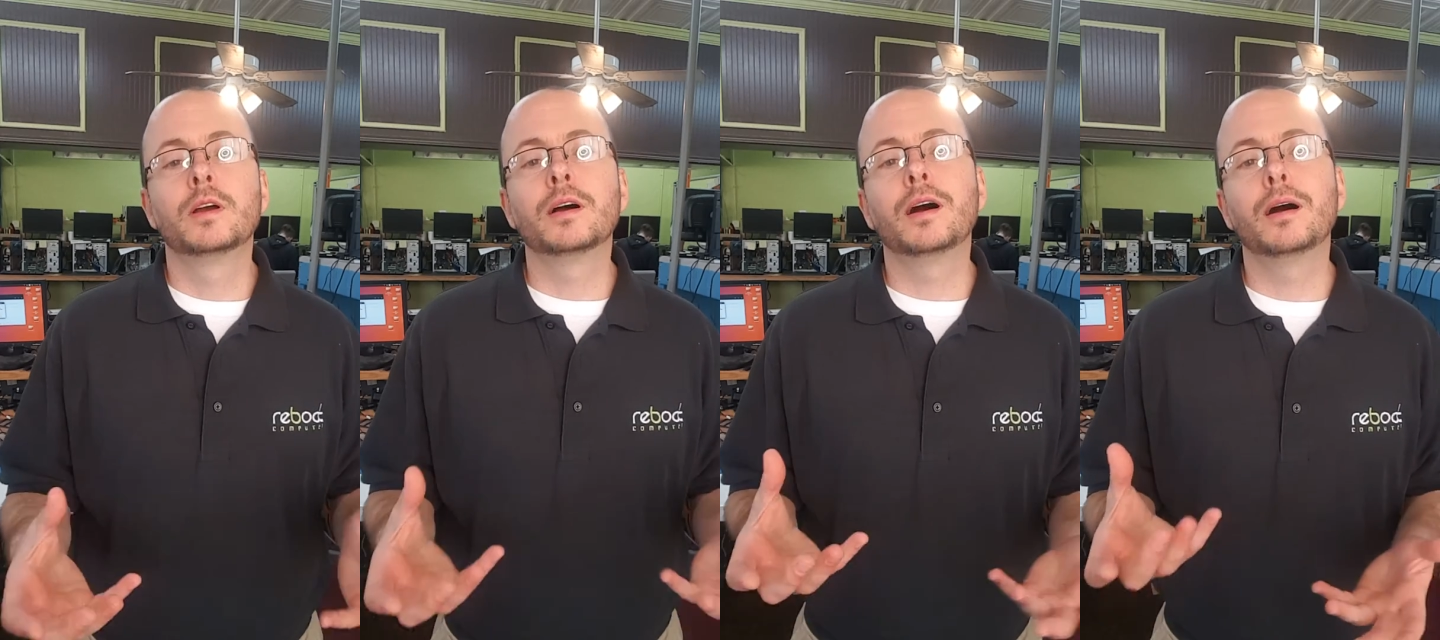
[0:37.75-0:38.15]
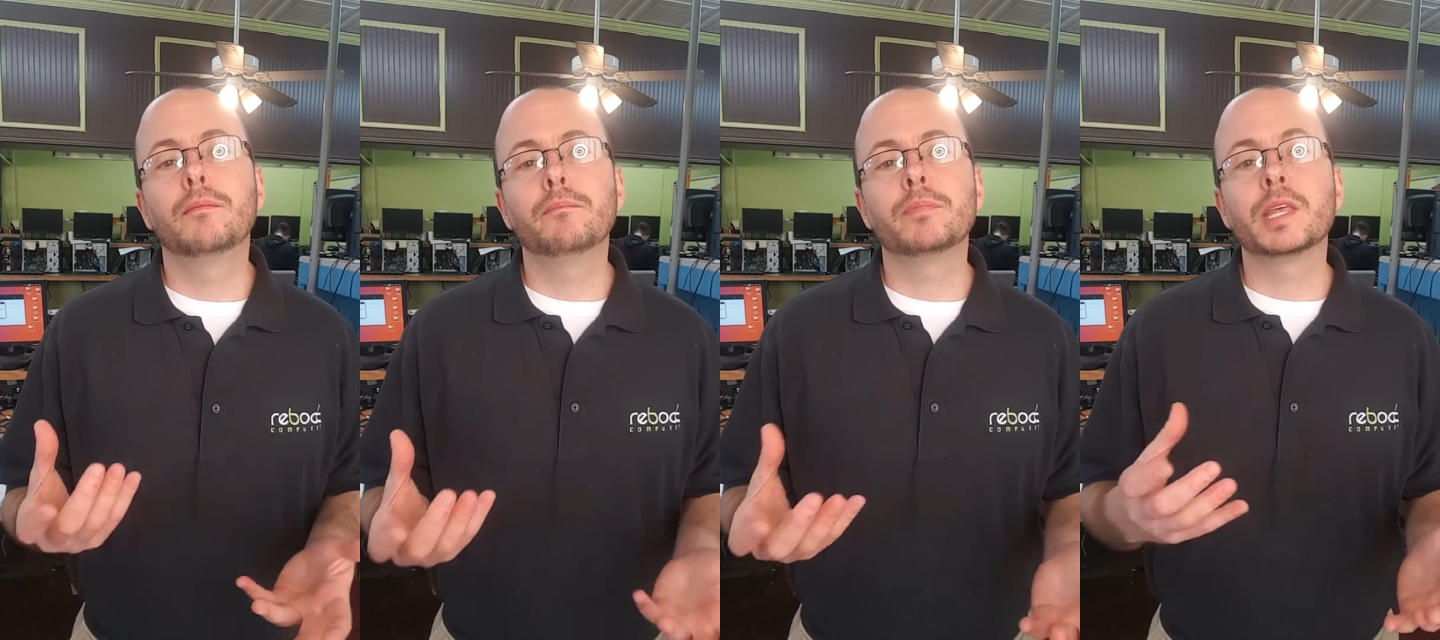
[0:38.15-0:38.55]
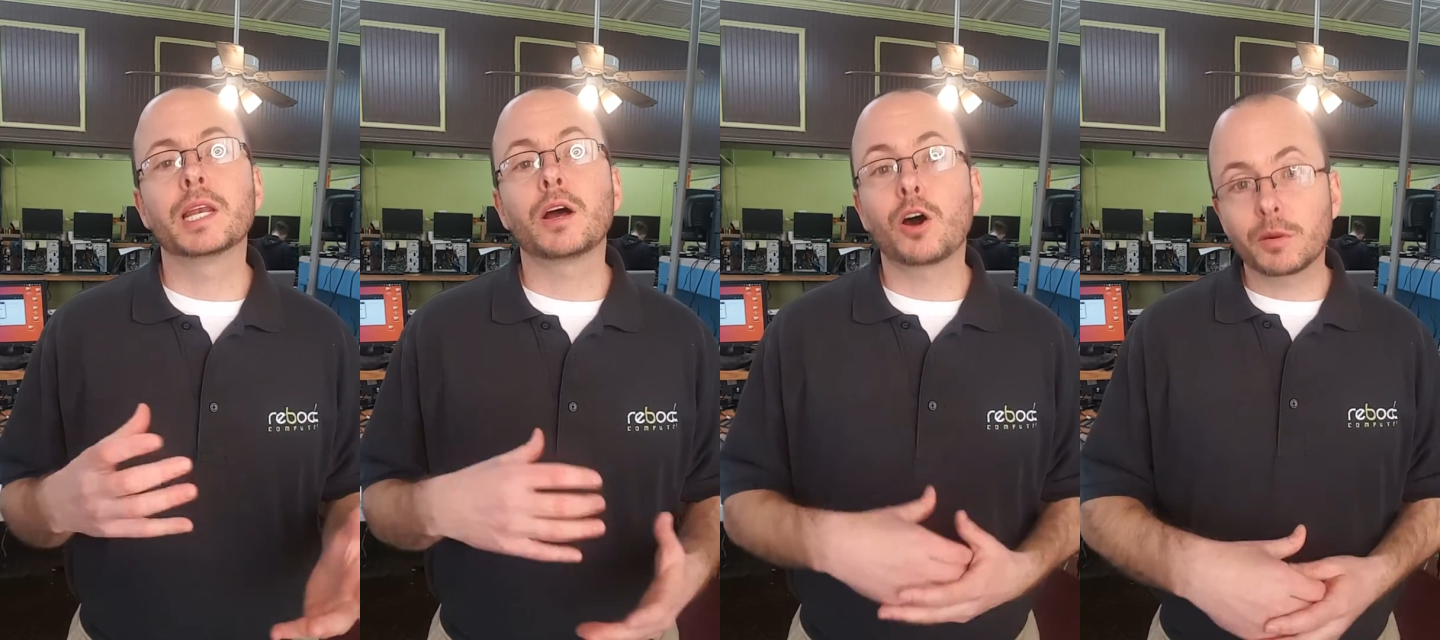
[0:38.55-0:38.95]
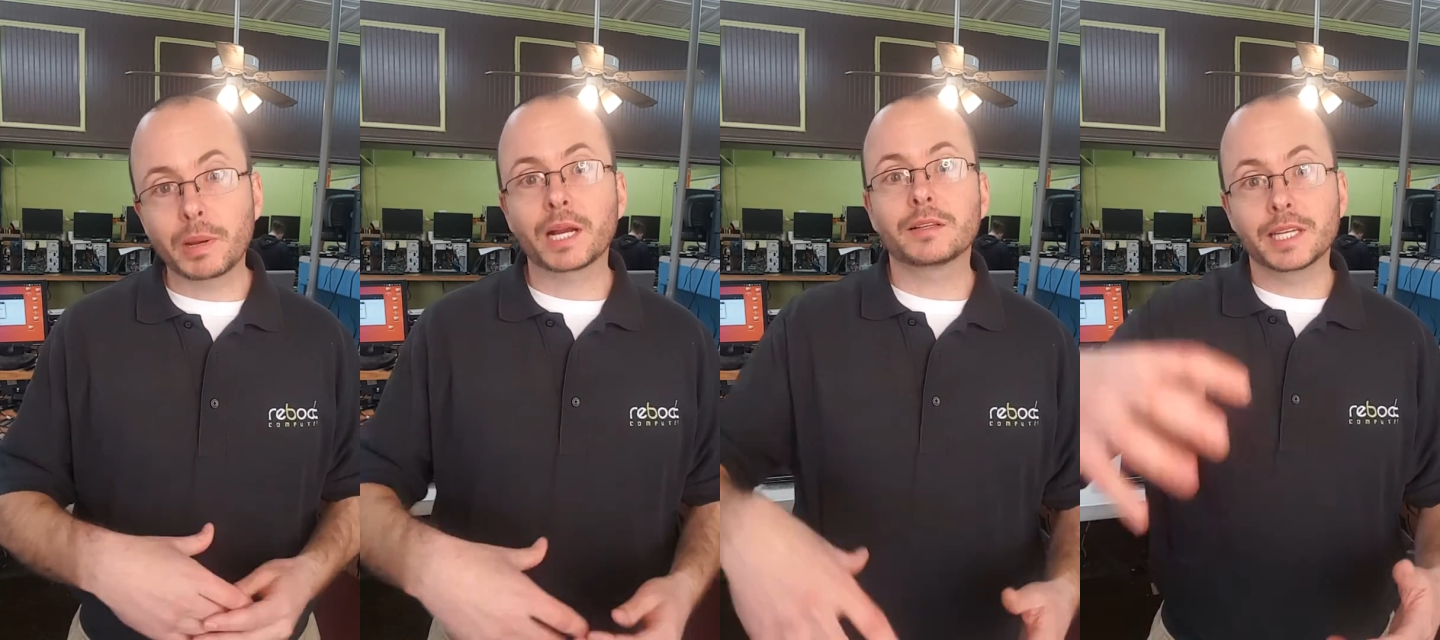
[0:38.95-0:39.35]
um, then it
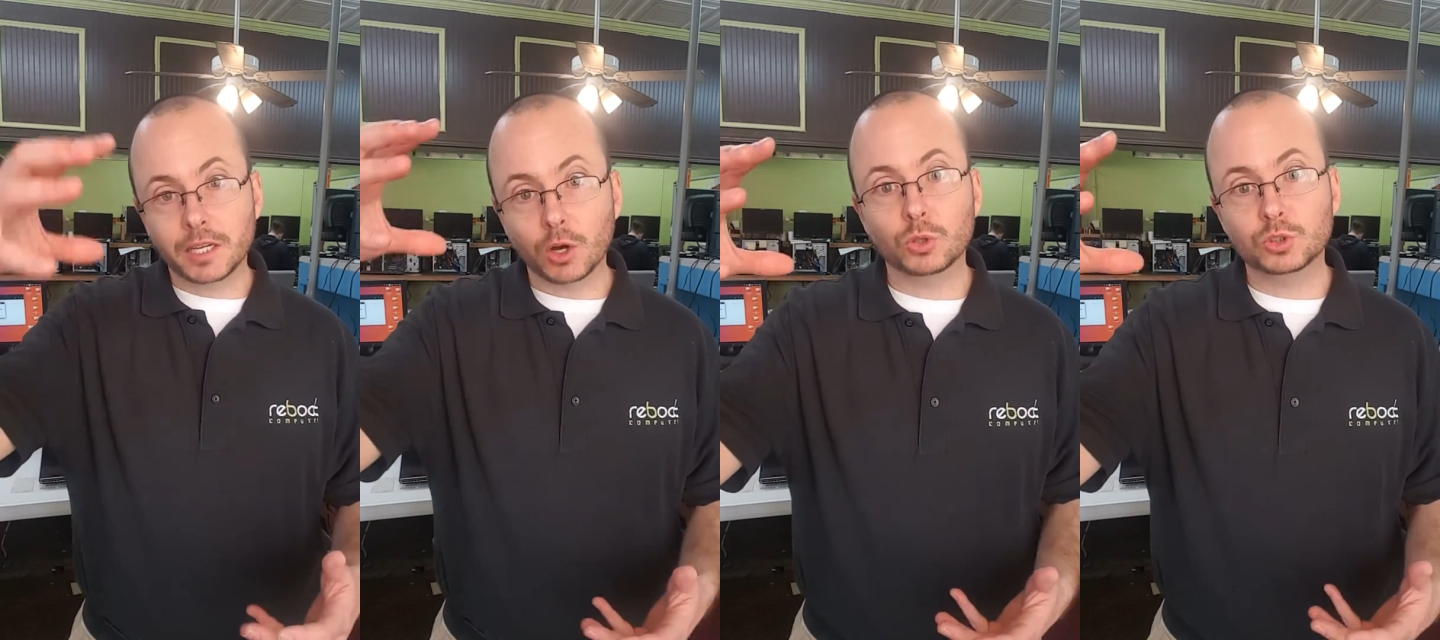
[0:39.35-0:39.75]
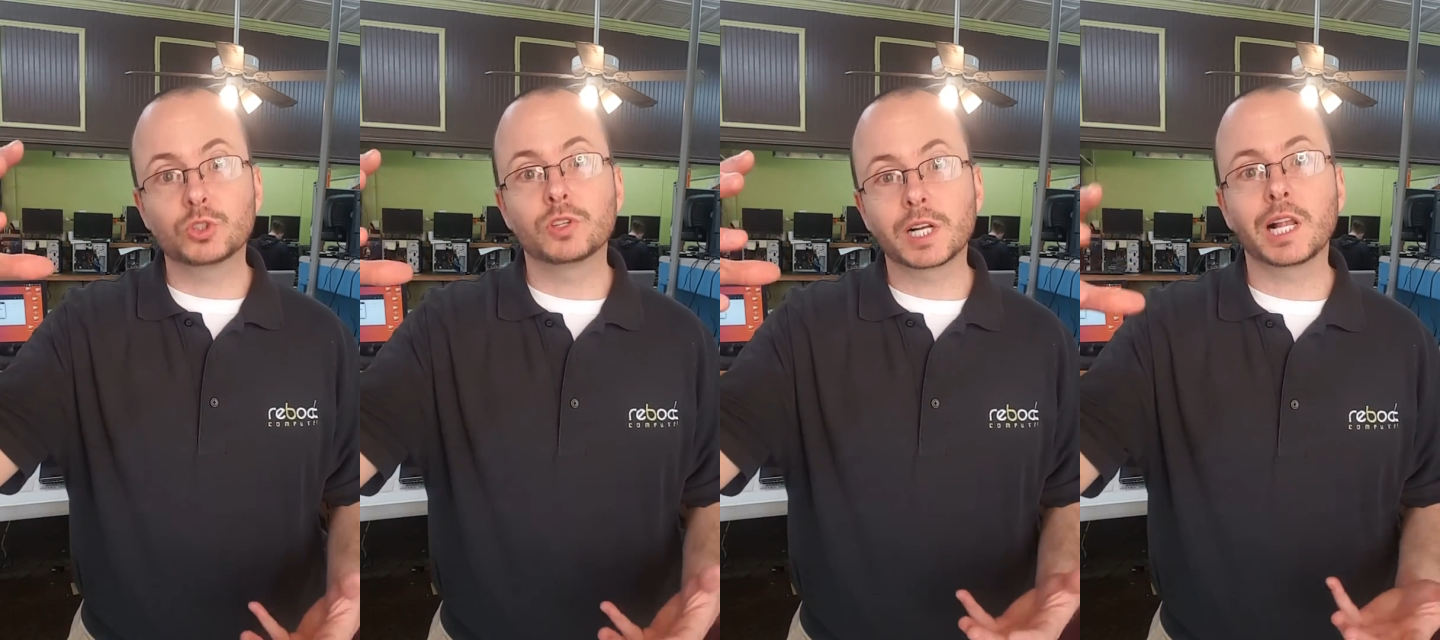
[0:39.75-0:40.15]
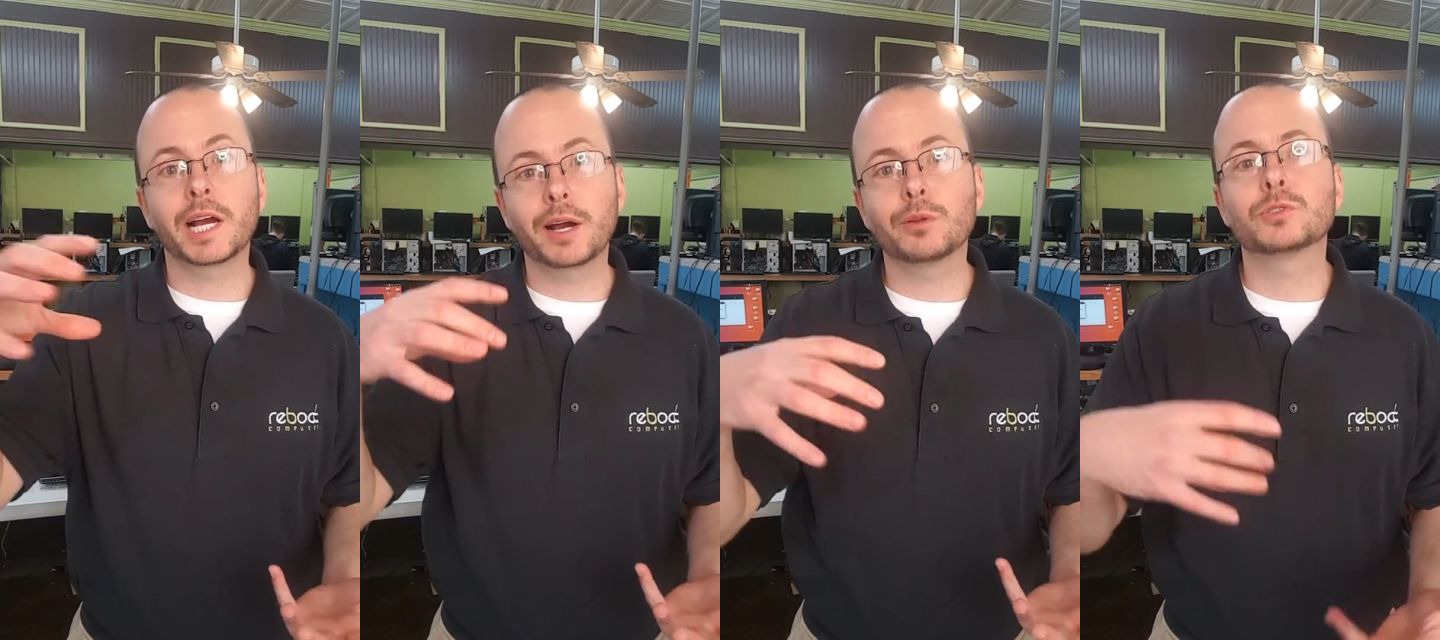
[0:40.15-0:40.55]
automatically goes to the cloud.